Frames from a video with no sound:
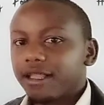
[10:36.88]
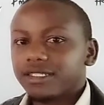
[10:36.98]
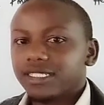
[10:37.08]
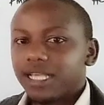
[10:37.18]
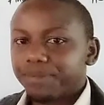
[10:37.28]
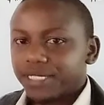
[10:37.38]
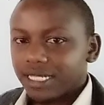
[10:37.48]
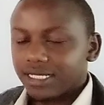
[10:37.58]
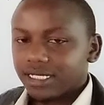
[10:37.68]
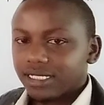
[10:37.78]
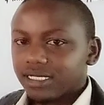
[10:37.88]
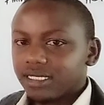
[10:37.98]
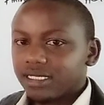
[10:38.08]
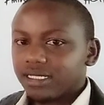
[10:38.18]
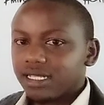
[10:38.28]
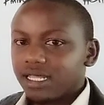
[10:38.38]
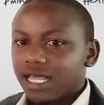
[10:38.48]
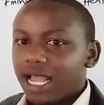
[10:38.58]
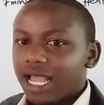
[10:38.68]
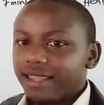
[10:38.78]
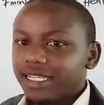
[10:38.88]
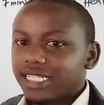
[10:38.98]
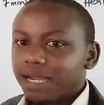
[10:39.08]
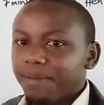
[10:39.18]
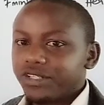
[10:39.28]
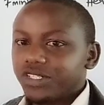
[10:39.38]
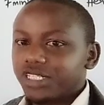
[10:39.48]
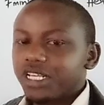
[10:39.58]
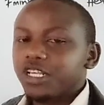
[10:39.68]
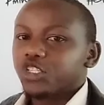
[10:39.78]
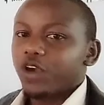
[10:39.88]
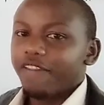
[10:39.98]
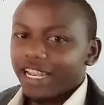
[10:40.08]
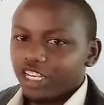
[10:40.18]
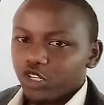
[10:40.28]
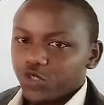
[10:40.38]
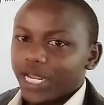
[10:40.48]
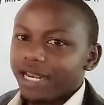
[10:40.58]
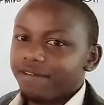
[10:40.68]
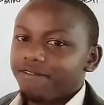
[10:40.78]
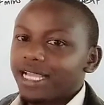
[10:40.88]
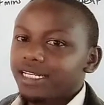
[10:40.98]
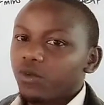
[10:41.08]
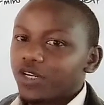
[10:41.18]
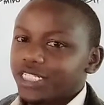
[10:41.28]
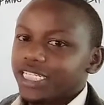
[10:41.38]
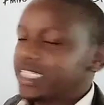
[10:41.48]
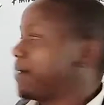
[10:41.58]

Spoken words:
Substance. The higher the heat capacity. So at that note, we can define what heat